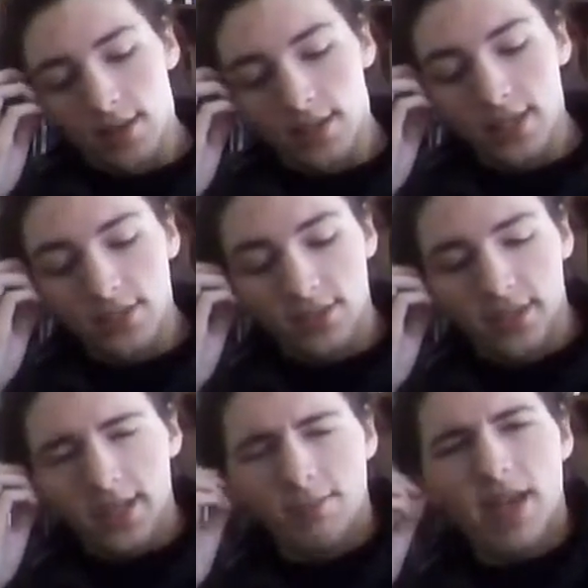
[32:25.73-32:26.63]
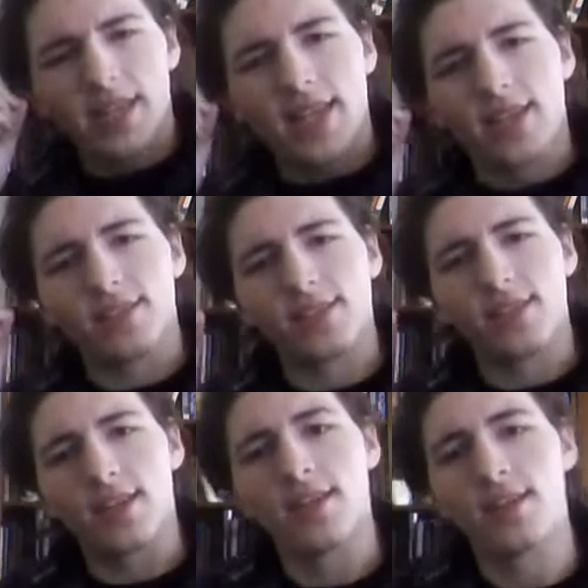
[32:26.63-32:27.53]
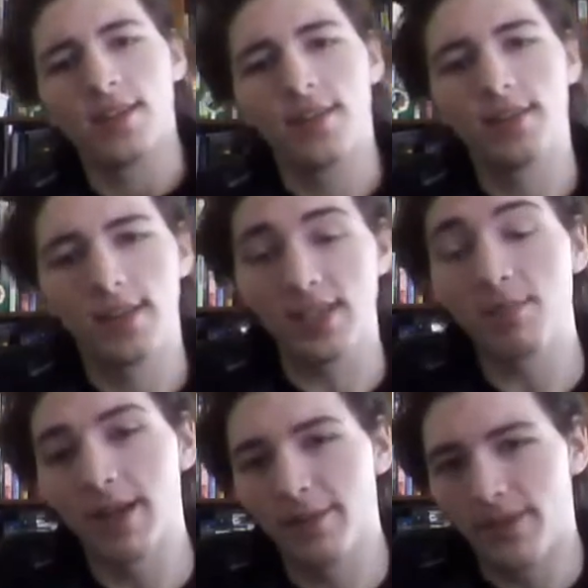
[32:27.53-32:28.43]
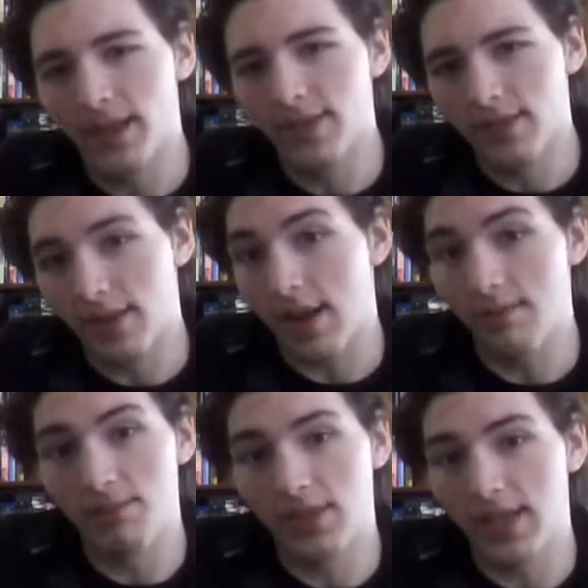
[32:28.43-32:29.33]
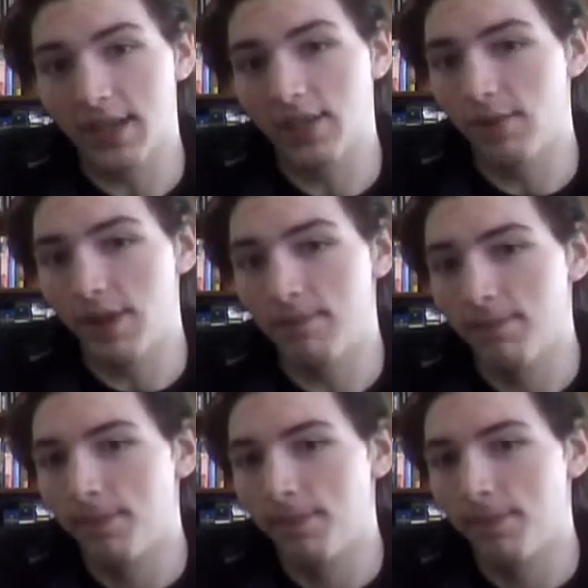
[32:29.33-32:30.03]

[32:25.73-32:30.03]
That's my guess. That's my defense. I'm sticking to it.